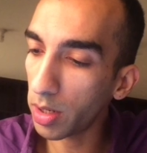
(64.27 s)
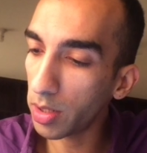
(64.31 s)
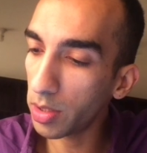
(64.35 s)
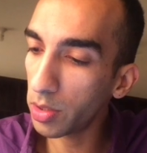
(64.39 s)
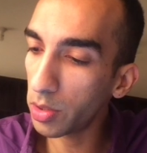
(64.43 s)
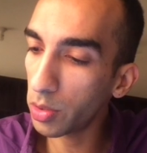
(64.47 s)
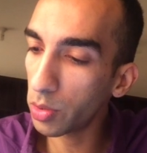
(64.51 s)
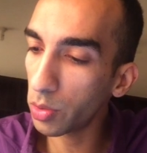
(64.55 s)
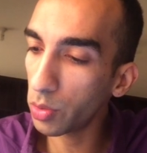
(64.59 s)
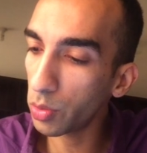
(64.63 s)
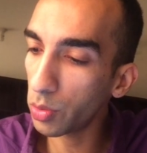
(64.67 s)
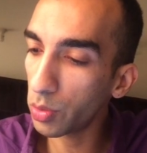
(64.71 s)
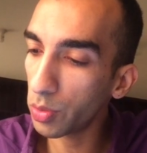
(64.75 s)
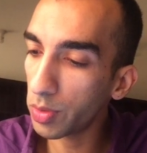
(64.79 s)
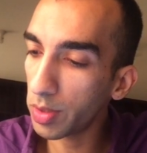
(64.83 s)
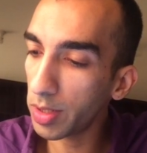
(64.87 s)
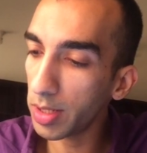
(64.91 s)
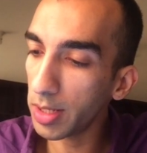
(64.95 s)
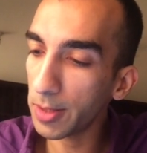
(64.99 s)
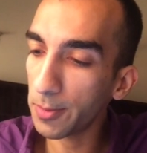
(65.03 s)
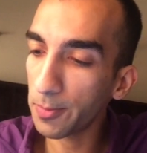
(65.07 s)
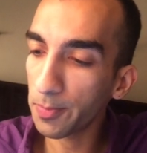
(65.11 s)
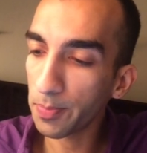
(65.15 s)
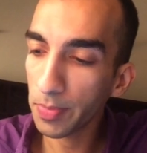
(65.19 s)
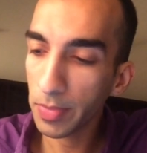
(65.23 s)
2,
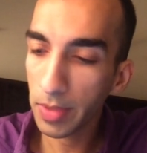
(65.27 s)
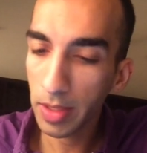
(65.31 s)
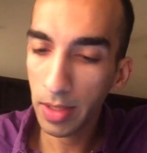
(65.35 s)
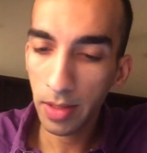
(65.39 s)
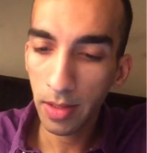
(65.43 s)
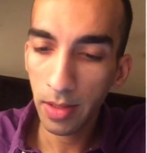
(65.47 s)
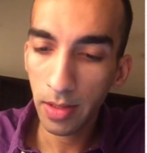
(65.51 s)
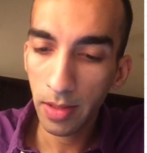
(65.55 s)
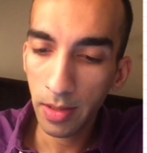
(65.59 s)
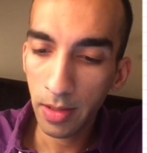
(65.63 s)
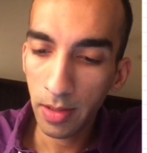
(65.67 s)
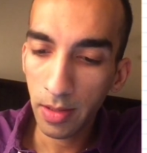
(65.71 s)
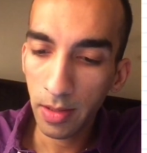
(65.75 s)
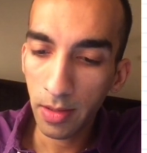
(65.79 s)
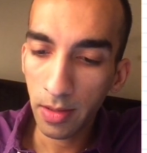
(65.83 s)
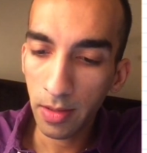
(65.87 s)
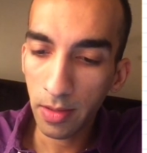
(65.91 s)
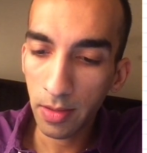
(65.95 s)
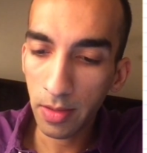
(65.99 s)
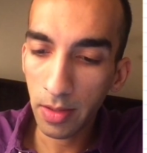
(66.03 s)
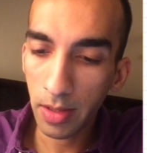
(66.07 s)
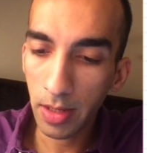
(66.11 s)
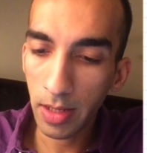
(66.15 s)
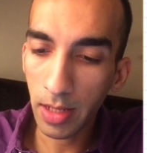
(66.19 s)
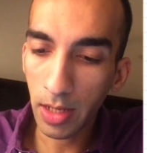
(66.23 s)
3.
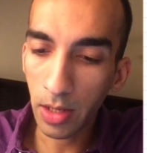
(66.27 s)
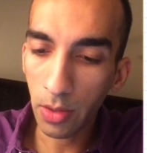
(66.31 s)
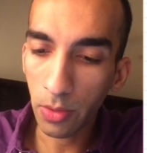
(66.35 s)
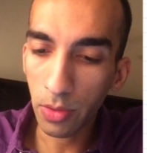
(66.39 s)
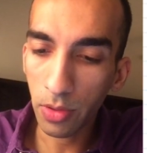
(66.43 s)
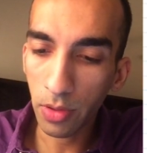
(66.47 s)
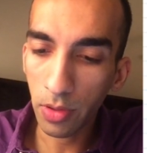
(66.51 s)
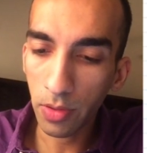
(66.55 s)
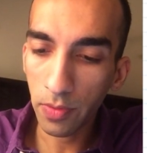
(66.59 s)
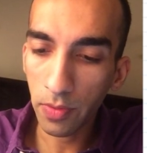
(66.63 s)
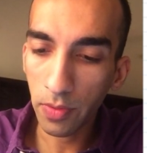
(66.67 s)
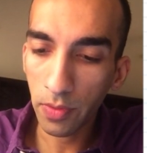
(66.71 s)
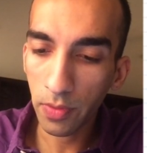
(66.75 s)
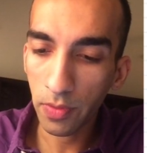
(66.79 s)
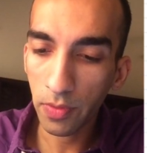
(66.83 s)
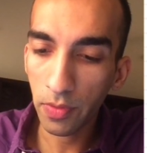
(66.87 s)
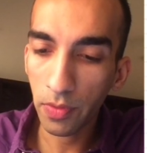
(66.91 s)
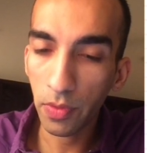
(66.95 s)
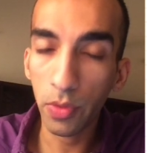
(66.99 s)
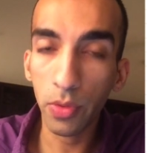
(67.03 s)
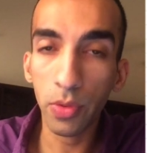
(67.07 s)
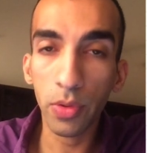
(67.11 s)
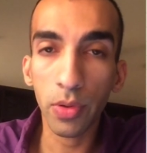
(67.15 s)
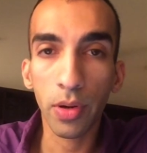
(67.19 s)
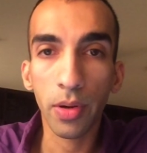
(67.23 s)
3 out of
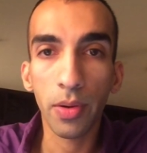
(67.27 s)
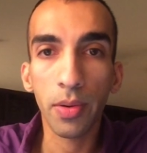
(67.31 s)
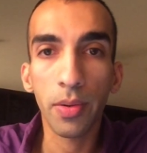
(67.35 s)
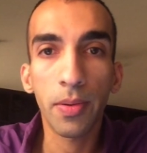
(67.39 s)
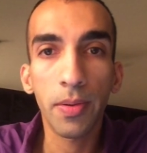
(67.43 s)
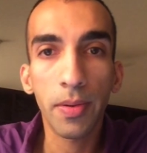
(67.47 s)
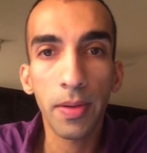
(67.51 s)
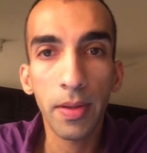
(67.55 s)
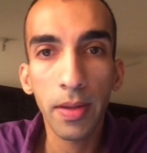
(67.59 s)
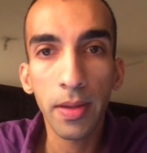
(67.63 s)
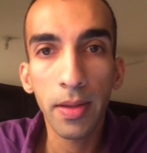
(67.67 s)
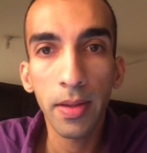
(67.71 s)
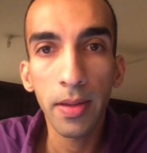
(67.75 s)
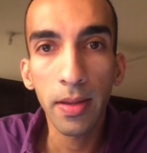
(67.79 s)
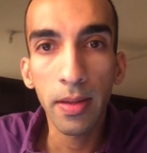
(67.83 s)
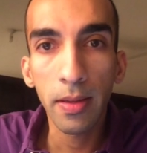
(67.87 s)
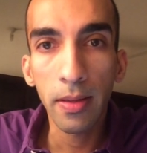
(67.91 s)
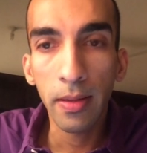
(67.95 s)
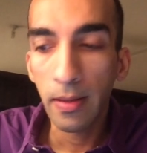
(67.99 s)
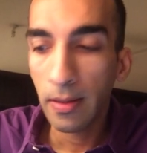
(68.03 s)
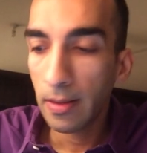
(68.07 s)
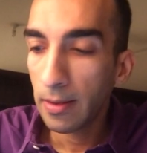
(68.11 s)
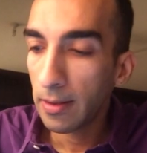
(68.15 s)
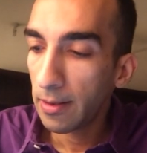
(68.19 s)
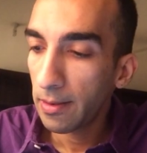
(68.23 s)
4.
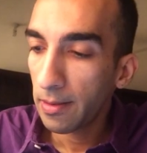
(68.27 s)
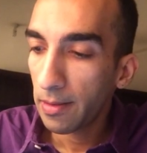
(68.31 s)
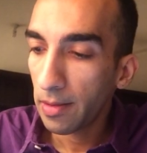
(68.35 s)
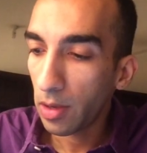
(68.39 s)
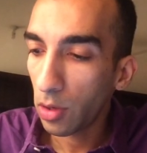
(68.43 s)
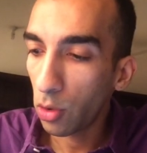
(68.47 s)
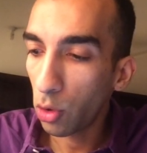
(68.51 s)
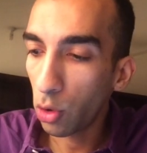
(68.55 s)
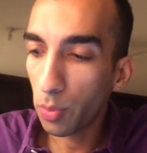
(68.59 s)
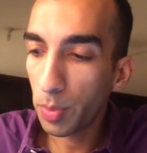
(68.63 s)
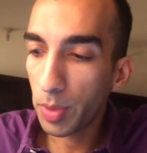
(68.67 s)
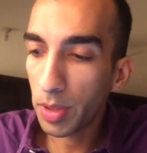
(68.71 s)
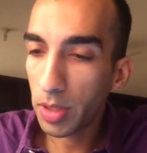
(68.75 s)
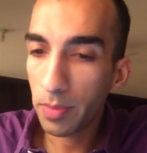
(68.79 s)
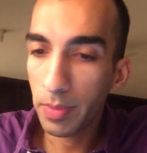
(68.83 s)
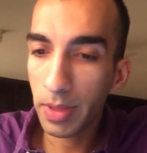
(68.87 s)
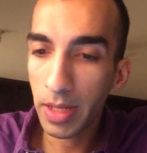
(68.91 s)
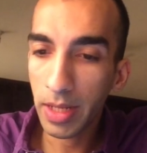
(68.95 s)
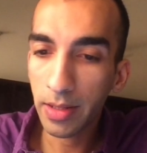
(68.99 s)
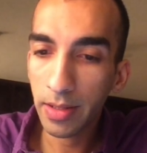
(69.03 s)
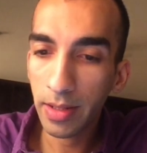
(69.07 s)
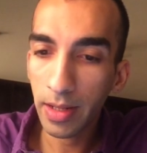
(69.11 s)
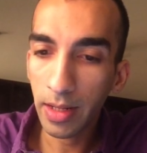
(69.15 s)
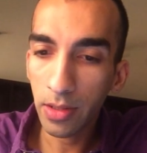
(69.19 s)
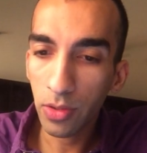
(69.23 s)
I hope it
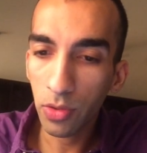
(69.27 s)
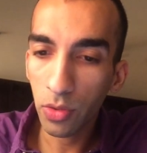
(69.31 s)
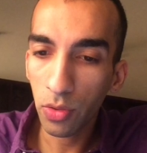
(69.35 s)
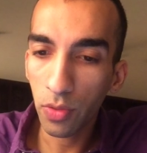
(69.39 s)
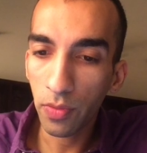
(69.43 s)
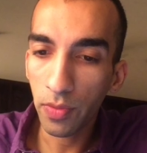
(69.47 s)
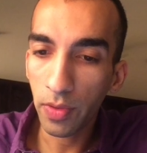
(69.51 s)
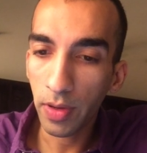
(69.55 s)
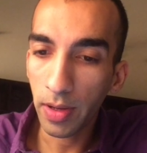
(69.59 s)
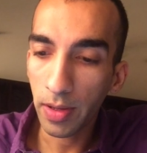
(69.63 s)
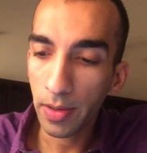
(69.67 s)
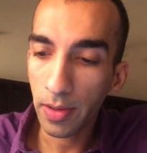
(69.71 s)
makes sense so far.